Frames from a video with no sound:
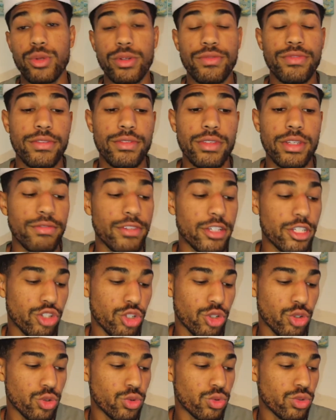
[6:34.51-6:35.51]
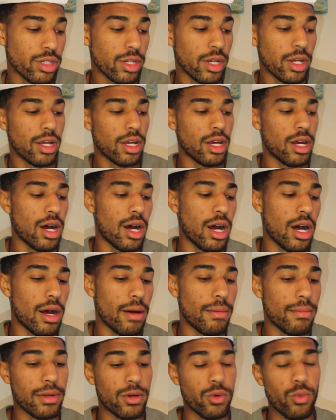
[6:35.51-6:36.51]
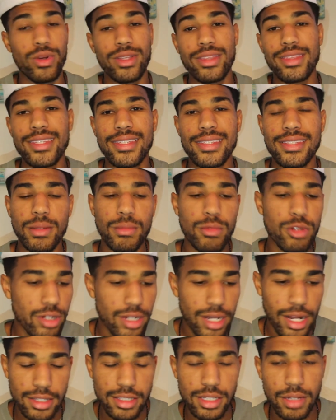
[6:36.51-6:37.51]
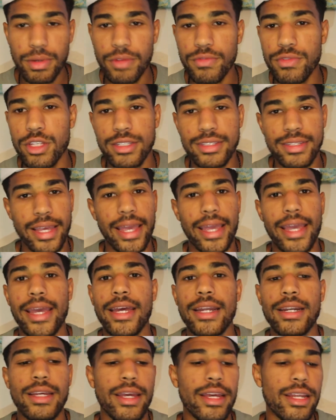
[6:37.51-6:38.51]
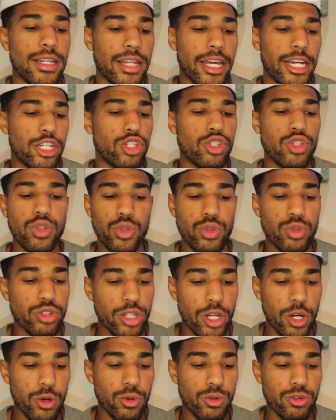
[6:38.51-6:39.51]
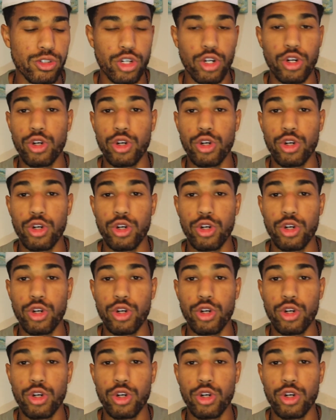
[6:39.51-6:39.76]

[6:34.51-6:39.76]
350 V2s with the similar concept of the tan and like nude tones,